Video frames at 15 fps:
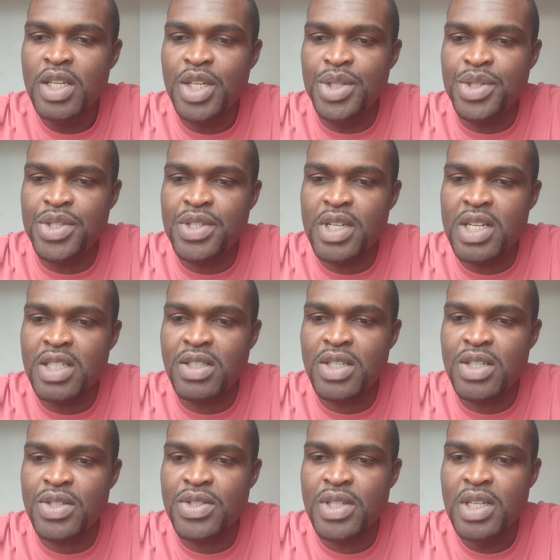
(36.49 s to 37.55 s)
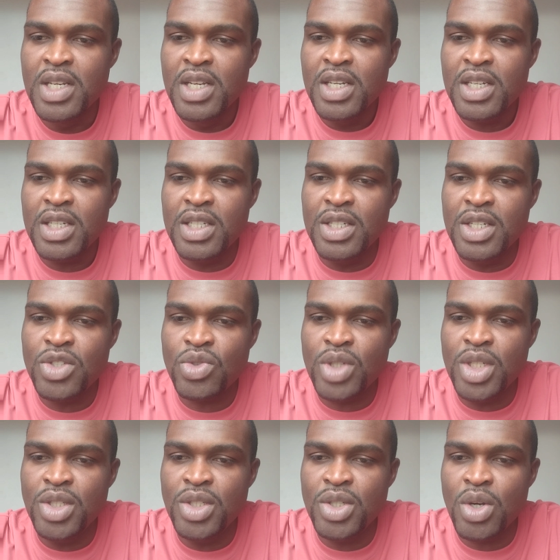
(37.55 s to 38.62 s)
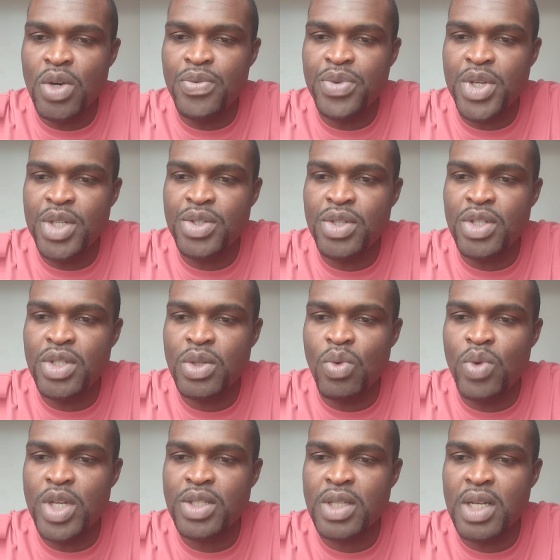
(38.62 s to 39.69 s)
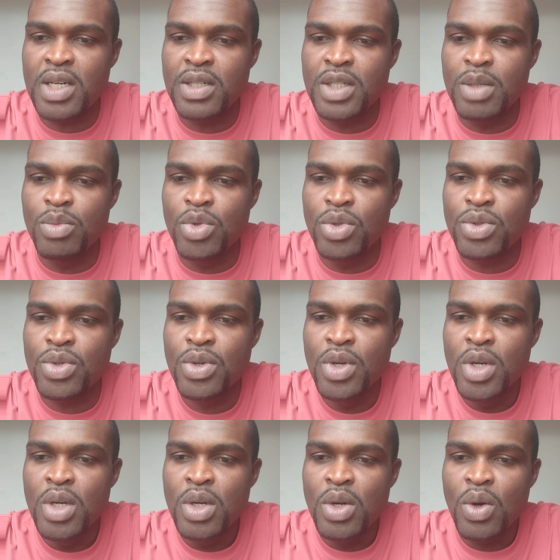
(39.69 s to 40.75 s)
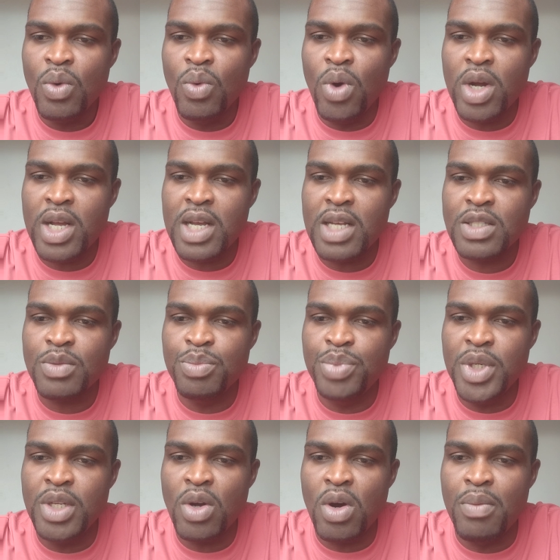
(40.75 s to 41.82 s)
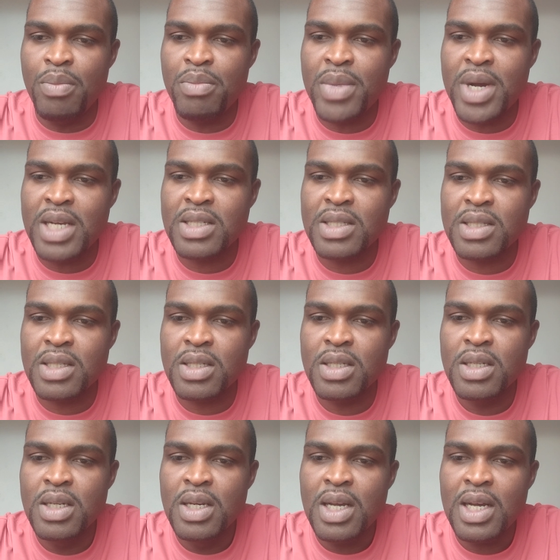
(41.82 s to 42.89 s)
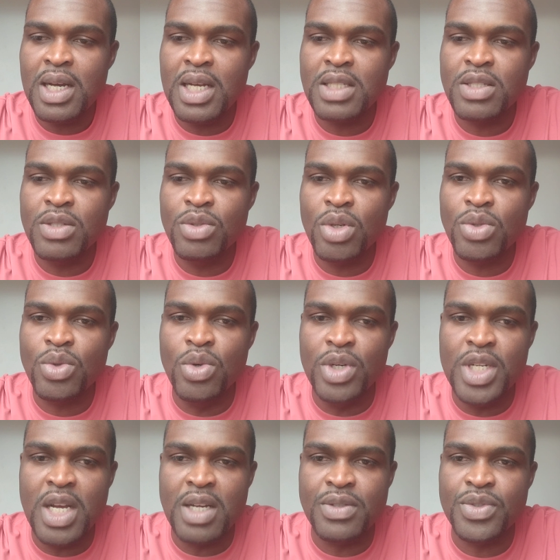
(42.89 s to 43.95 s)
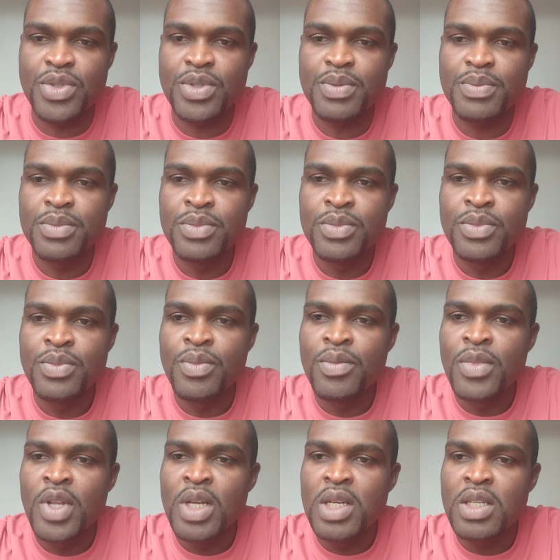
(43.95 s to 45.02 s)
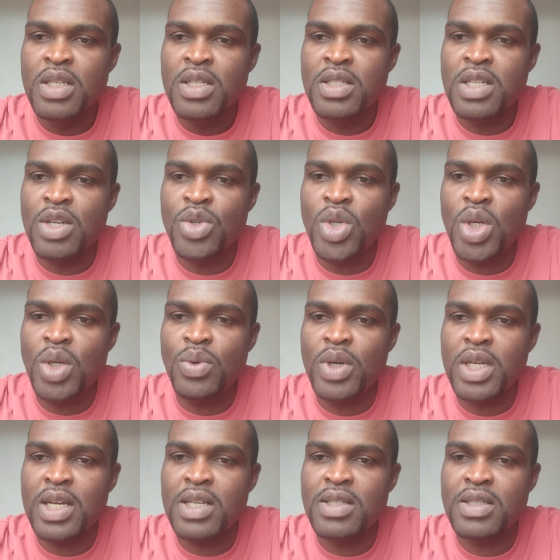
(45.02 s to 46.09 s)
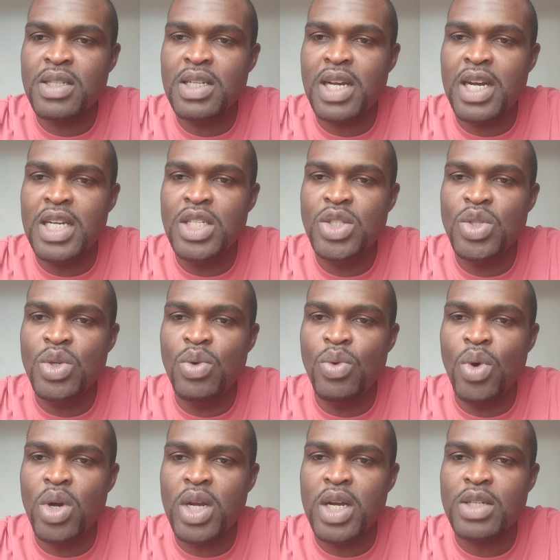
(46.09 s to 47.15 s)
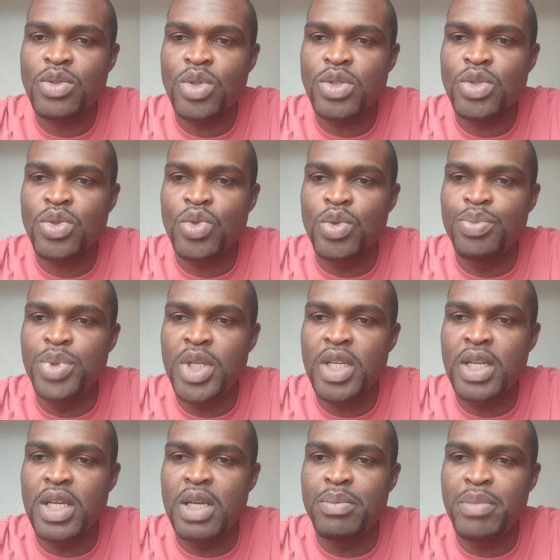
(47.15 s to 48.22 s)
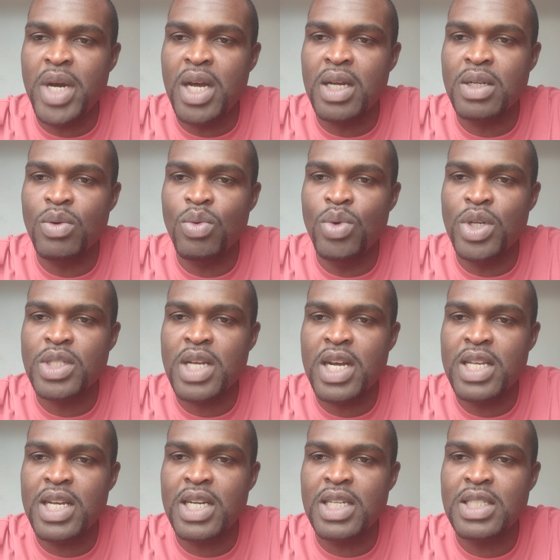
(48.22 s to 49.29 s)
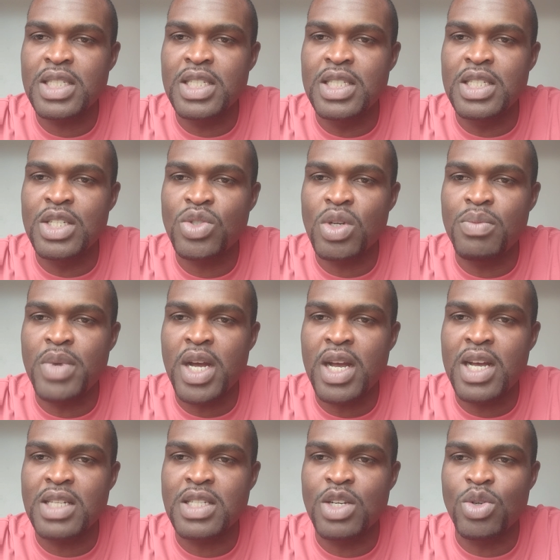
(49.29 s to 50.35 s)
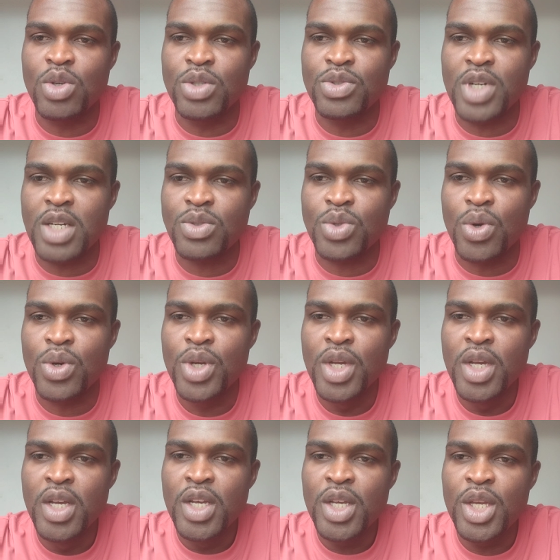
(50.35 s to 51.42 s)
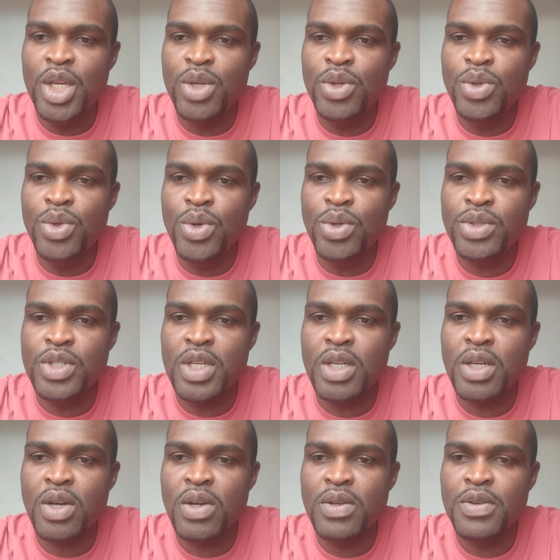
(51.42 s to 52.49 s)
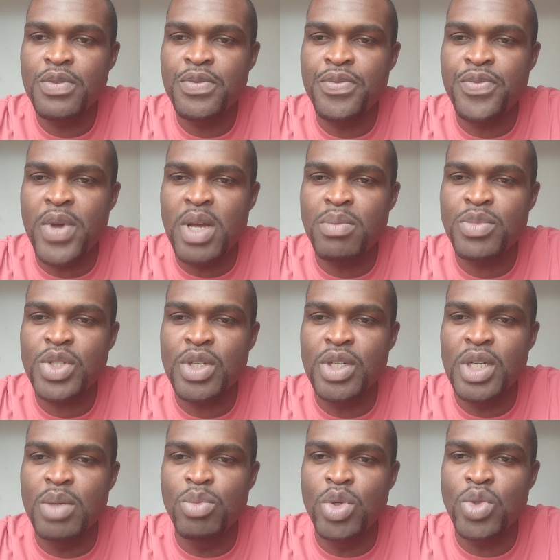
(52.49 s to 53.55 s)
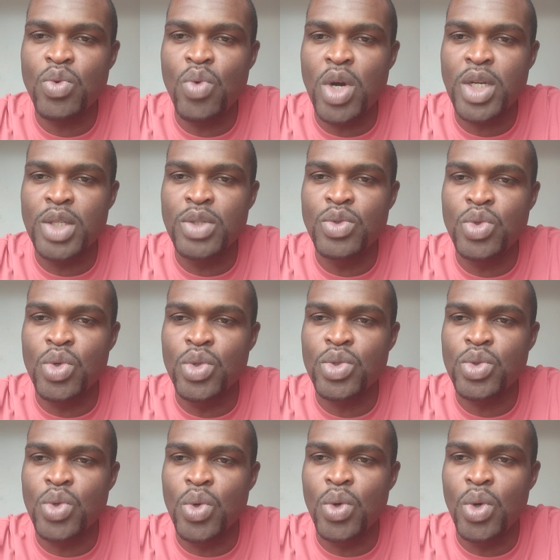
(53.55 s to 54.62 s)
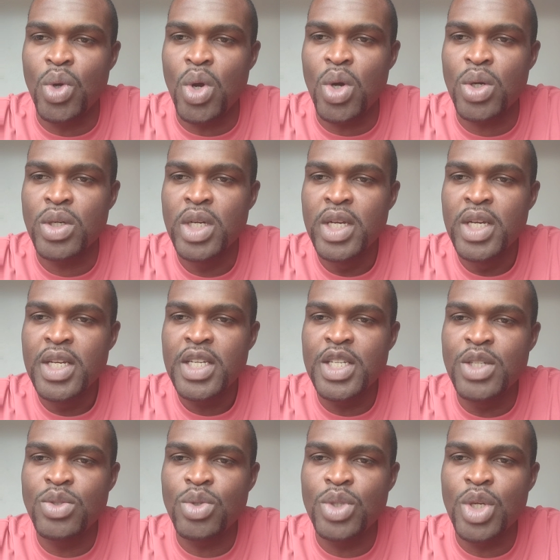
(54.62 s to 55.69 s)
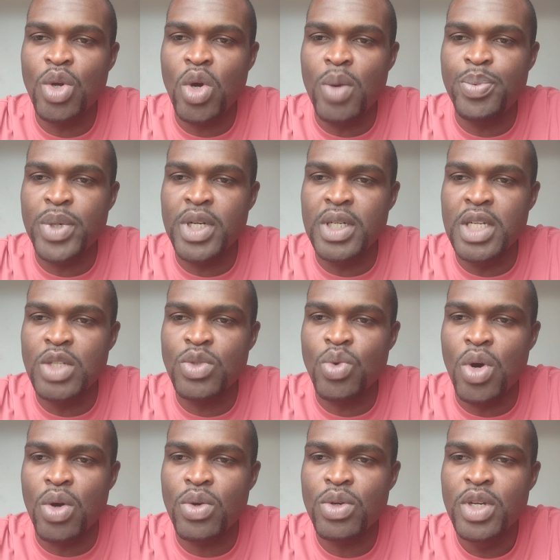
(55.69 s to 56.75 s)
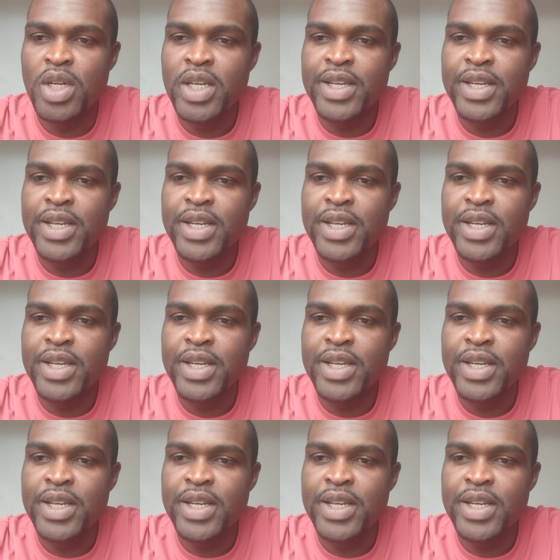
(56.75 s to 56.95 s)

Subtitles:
It is the latest in a string of cases Western remote workers being unmasked as North Koreans. Secure Workers said IT worker thought to be a man was hired in the summer as a contractor. He used the firm's remote working tools to log into the corporate network.